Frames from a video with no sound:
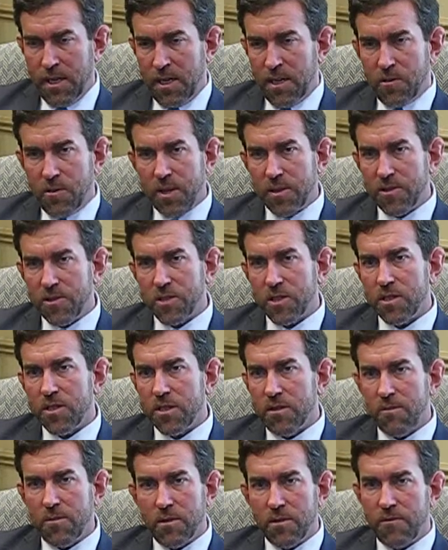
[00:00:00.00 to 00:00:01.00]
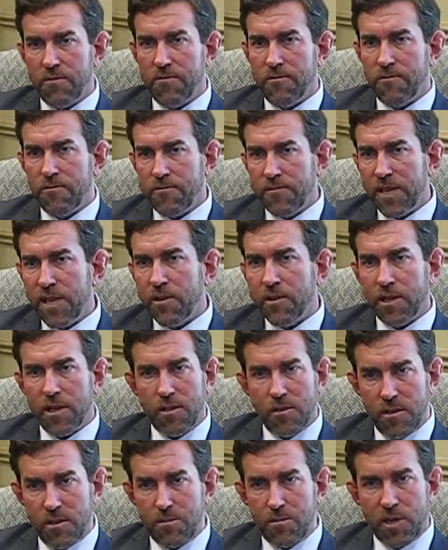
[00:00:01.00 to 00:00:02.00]
while there's a number of very
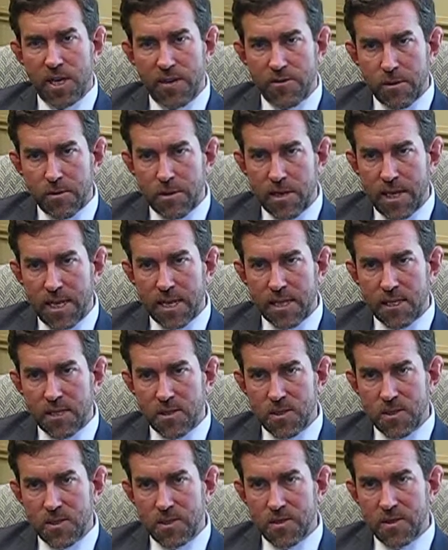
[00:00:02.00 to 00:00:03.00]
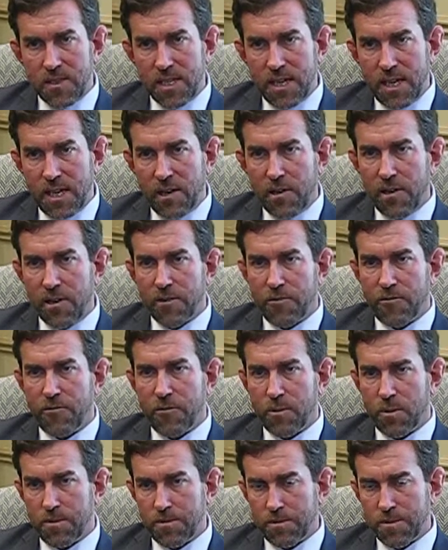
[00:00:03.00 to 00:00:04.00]
good private practices in the area
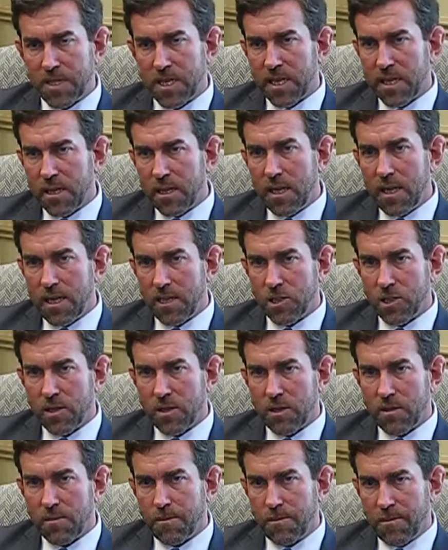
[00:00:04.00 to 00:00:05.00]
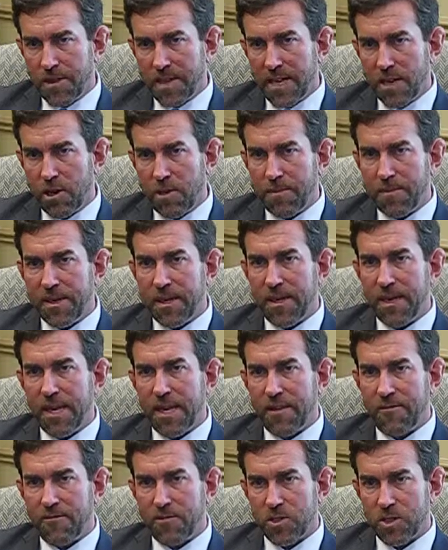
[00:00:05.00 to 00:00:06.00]
for psychological therapy
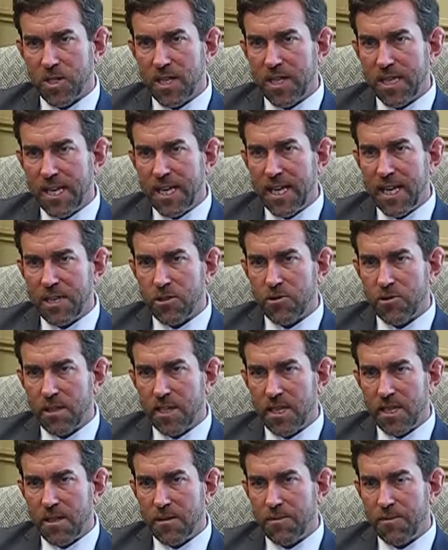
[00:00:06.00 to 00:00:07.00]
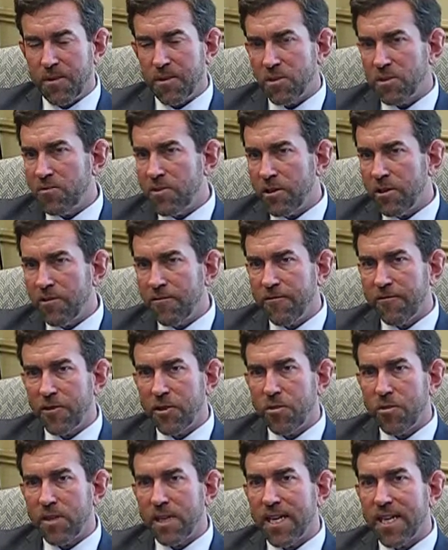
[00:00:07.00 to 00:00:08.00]
and for psychiatric help, there's very
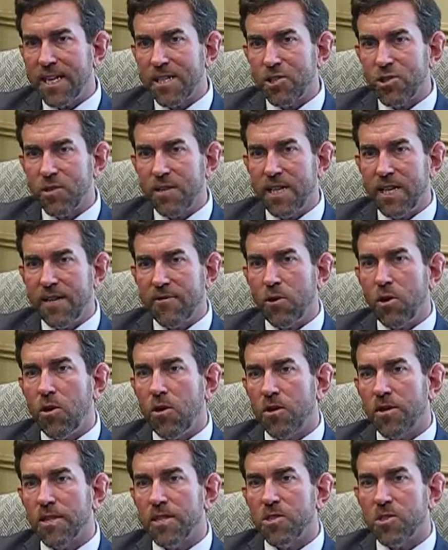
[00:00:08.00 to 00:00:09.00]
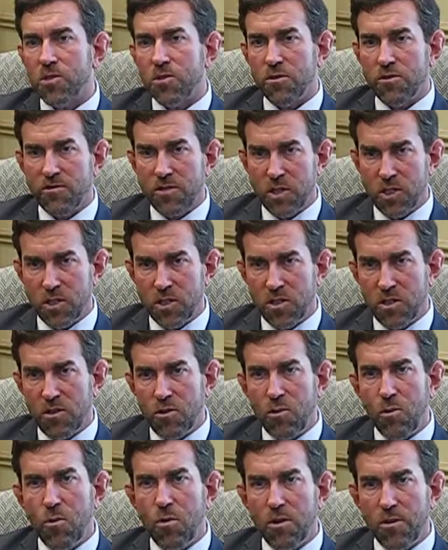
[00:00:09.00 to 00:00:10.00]
few that actually have all these services
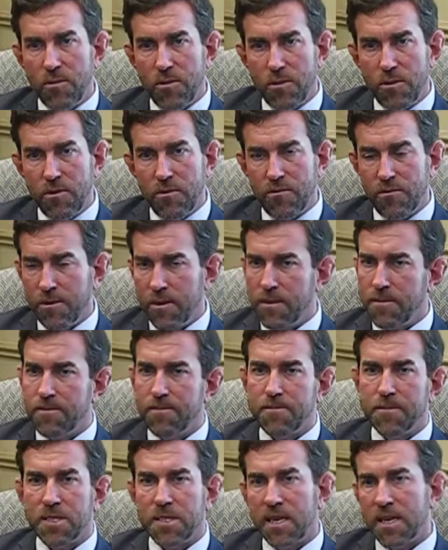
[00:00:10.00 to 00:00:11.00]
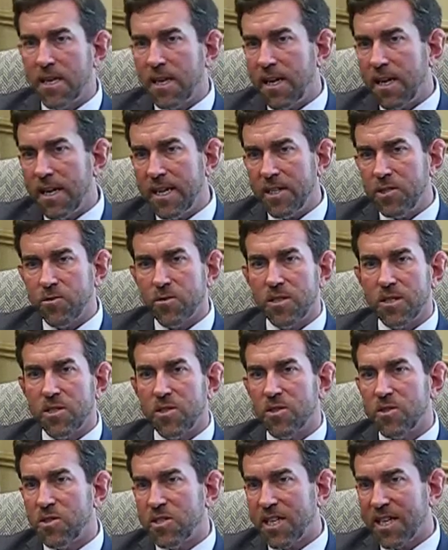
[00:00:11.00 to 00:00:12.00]
under one roof.
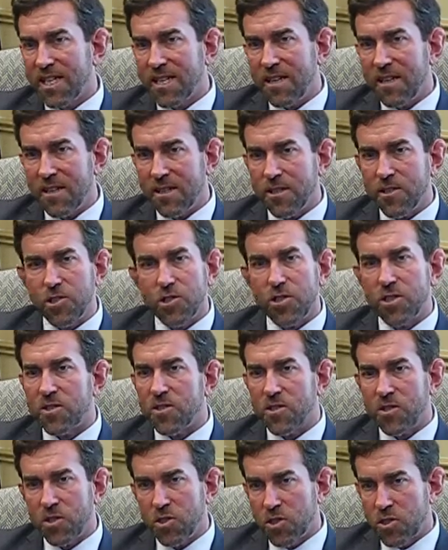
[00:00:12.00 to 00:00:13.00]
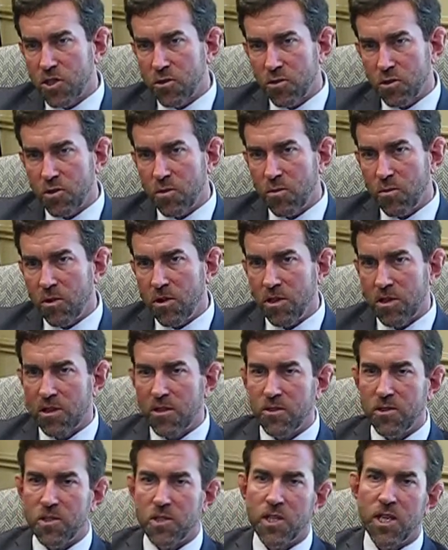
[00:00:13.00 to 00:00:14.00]
Psychiatrists, psychologists, social
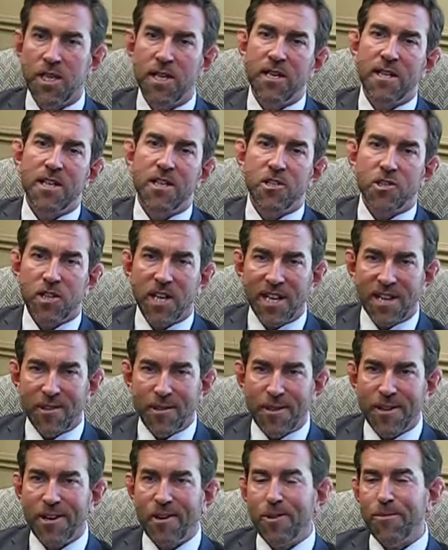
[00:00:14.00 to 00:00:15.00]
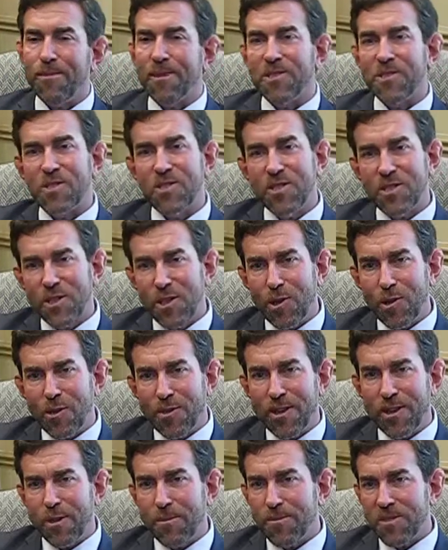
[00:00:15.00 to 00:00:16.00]
workers, child therapists, adult
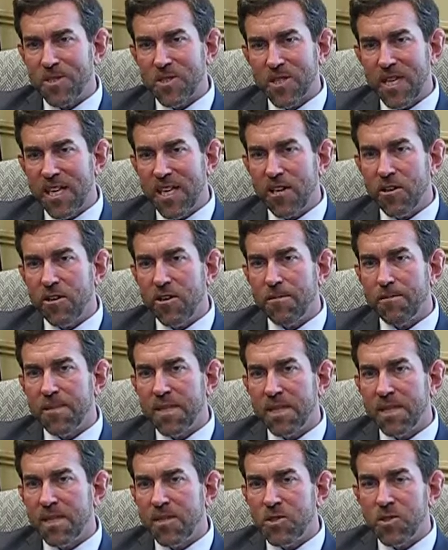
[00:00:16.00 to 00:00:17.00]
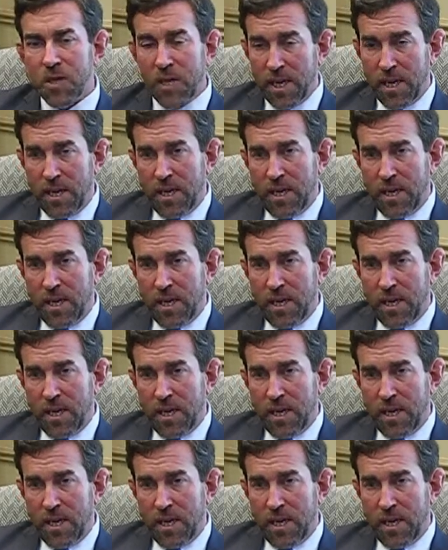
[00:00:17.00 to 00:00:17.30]
therapists, ARNPs.